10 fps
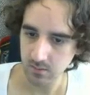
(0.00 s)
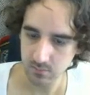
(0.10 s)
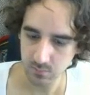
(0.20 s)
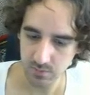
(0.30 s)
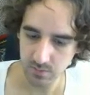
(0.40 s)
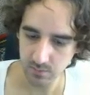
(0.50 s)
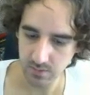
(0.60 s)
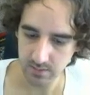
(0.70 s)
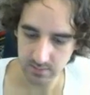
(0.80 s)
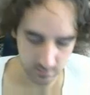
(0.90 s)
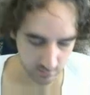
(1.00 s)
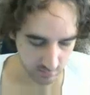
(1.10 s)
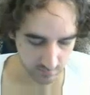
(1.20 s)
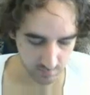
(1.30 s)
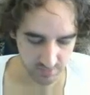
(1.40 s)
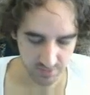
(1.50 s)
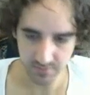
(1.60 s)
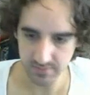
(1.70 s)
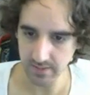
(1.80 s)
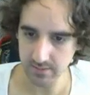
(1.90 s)
So when you look at the, you have to press
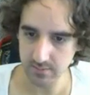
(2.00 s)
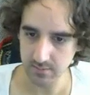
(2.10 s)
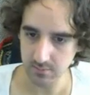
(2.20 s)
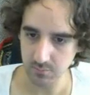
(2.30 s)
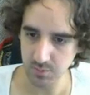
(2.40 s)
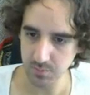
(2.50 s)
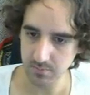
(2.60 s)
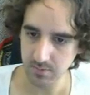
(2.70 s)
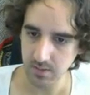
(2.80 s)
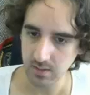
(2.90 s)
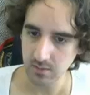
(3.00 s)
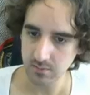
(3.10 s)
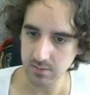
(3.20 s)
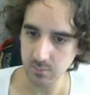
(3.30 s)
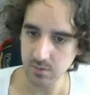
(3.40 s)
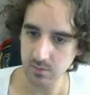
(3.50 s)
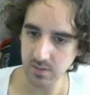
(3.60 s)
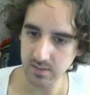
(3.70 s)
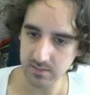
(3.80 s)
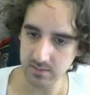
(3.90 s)
Shift X. So now when you
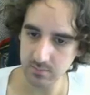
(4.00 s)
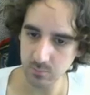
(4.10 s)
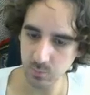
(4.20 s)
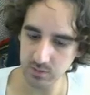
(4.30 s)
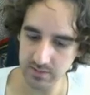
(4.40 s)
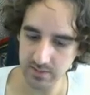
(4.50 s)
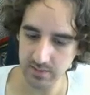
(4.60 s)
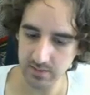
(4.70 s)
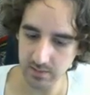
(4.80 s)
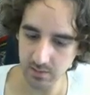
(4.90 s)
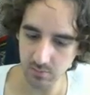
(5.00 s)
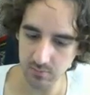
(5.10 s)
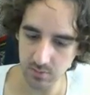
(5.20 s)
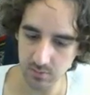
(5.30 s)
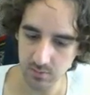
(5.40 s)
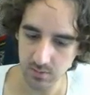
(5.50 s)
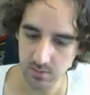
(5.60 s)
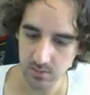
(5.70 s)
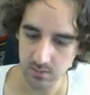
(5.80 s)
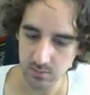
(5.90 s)
look at this, we're telling the offload
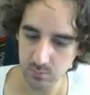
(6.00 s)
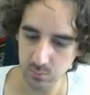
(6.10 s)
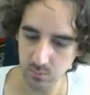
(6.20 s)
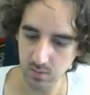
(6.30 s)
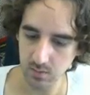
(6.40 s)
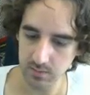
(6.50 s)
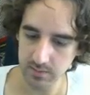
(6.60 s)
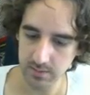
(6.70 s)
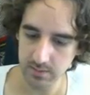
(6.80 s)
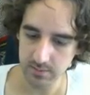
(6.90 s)
to only